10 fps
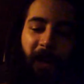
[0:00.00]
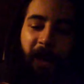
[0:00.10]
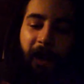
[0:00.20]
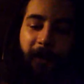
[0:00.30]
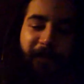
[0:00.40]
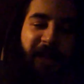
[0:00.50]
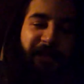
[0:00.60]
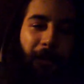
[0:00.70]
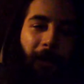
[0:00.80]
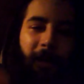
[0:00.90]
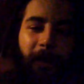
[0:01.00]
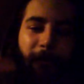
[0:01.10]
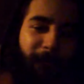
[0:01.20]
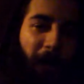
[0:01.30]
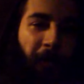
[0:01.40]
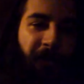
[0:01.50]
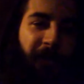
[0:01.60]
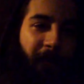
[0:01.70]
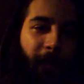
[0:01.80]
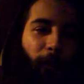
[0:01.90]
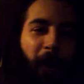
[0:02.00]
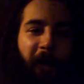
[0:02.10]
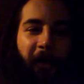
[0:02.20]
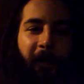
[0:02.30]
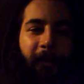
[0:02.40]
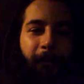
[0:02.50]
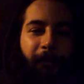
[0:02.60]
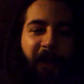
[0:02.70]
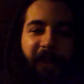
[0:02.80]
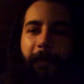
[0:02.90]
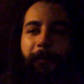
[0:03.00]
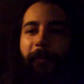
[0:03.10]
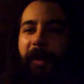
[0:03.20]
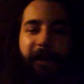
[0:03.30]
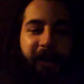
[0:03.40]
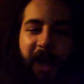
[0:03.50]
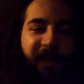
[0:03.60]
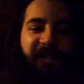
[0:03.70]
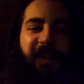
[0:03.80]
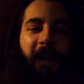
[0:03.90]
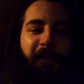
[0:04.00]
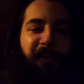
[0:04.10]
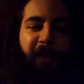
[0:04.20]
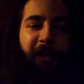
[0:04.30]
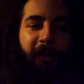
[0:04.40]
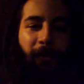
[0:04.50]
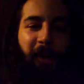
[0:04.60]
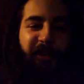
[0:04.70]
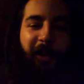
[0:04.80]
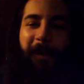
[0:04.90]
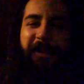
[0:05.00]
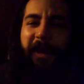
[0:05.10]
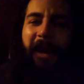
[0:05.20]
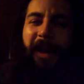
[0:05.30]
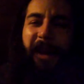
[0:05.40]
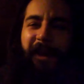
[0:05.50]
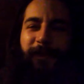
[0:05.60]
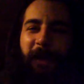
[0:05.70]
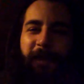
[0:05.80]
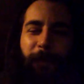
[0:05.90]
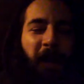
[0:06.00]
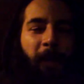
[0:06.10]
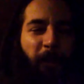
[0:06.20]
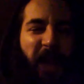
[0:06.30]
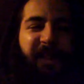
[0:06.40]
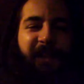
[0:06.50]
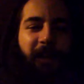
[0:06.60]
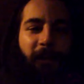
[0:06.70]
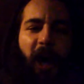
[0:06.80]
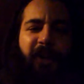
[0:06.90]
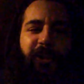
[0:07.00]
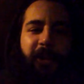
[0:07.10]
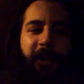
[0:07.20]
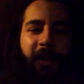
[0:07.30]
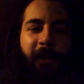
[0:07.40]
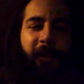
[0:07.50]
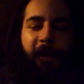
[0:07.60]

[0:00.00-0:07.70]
a vessel can float on water. and then you add sales into the equation. I mean, it's pretty basic logic.